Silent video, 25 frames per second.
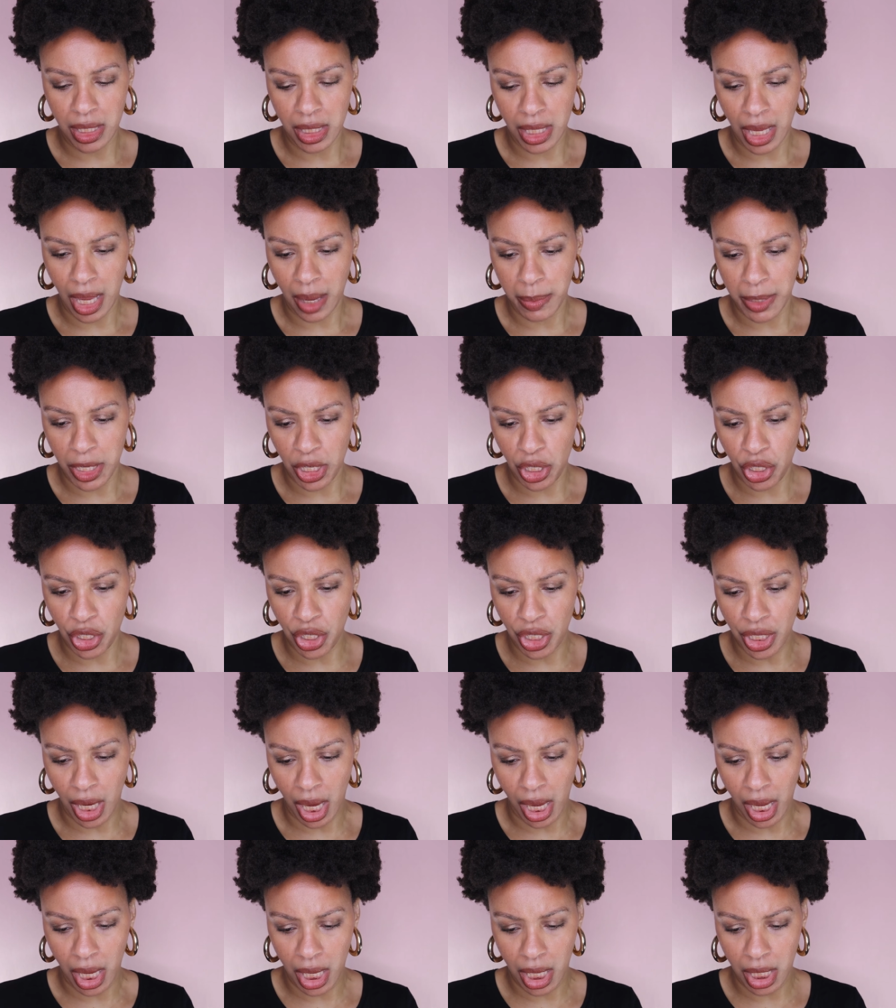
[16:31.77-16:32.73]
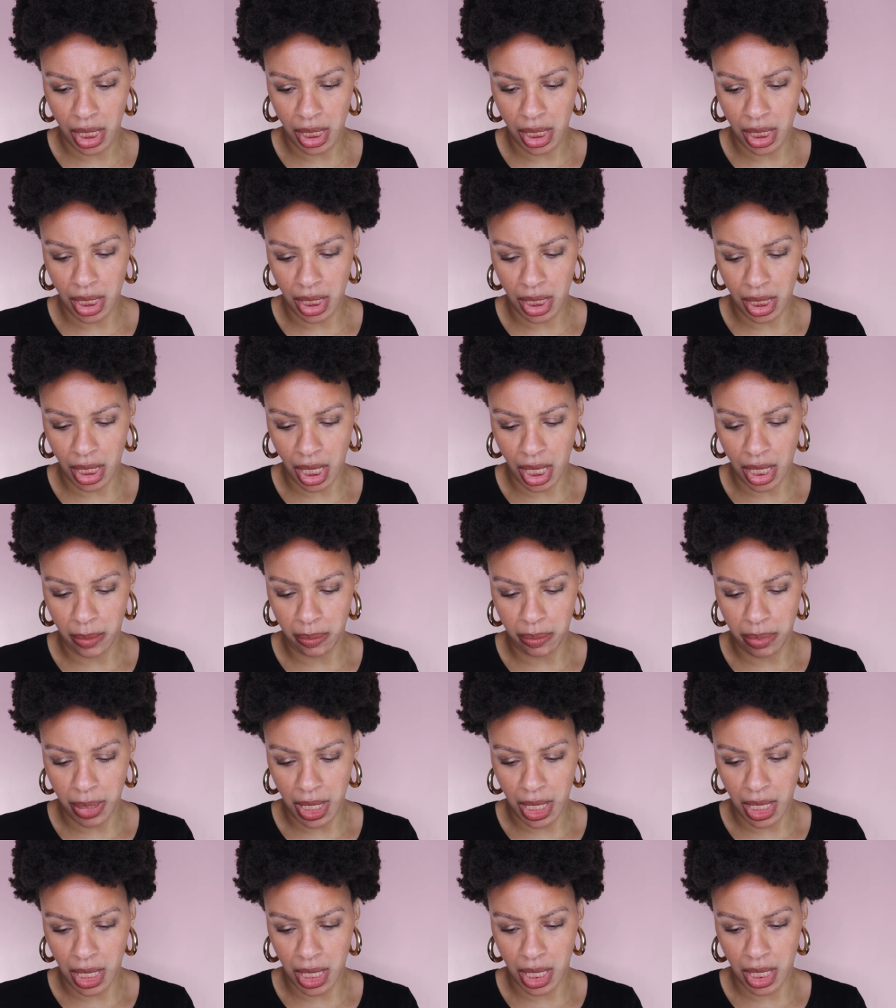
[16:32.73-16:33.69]
say how many shades it's gonna
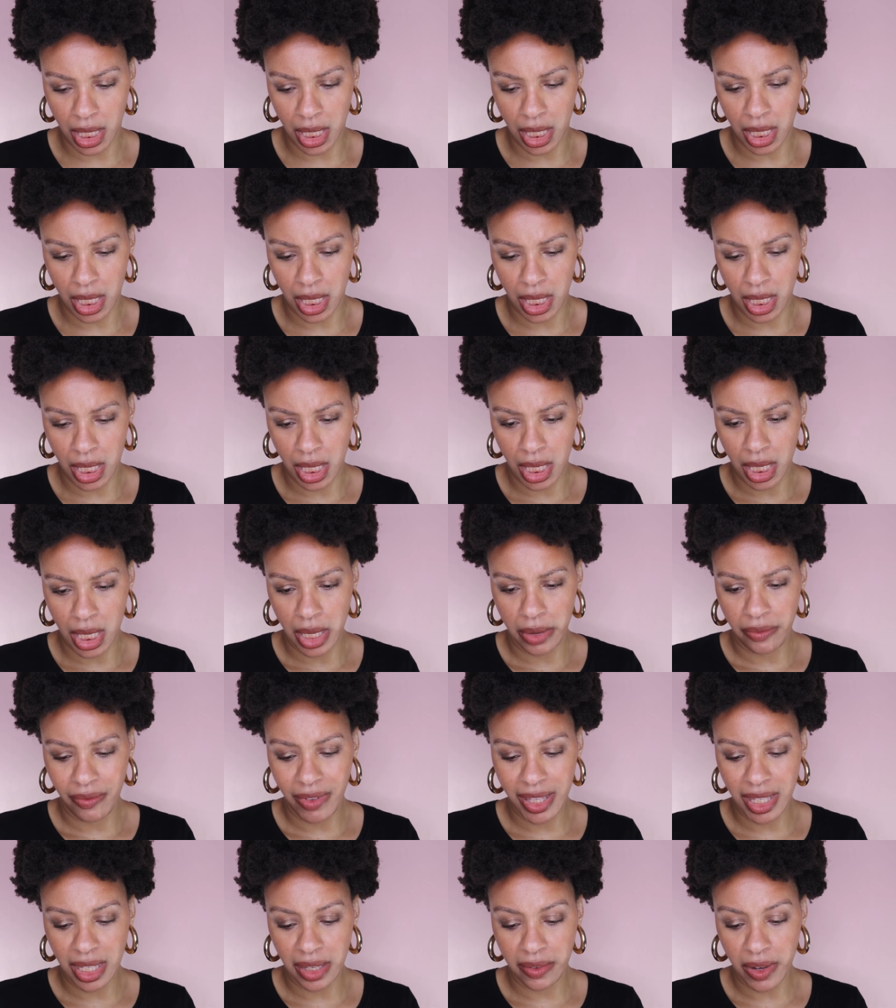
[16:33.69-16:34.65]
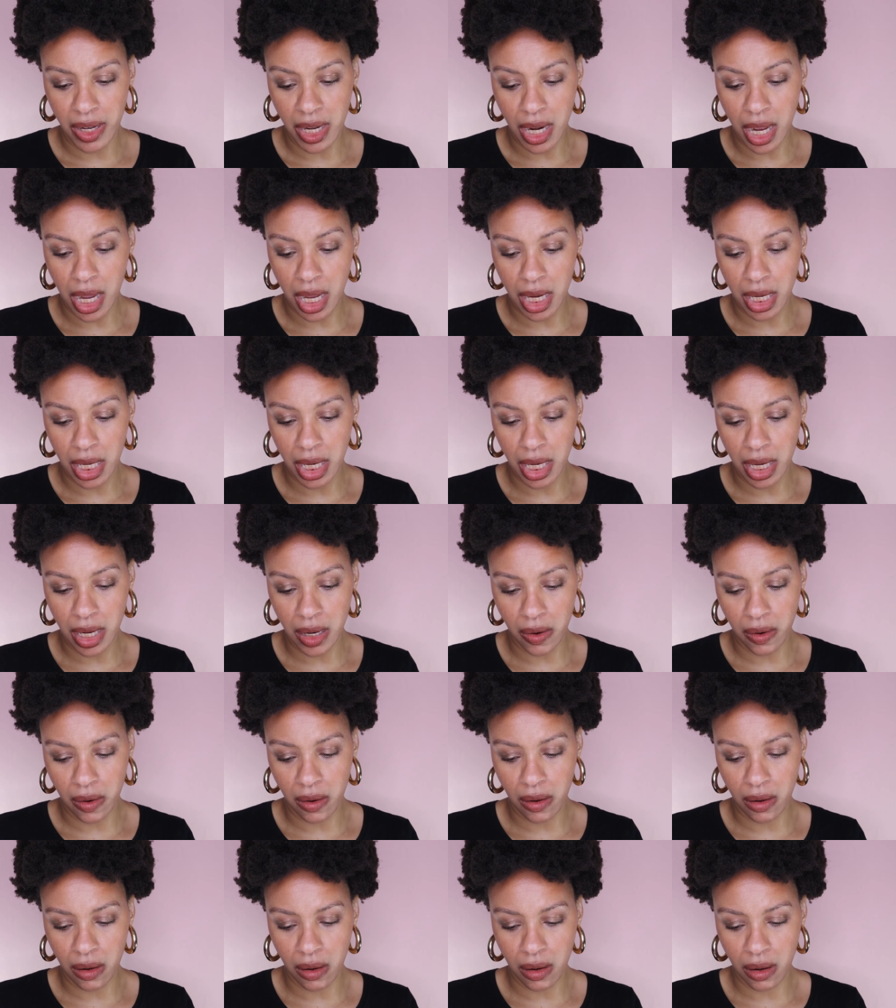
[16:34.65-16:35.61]
be, if it's even on here.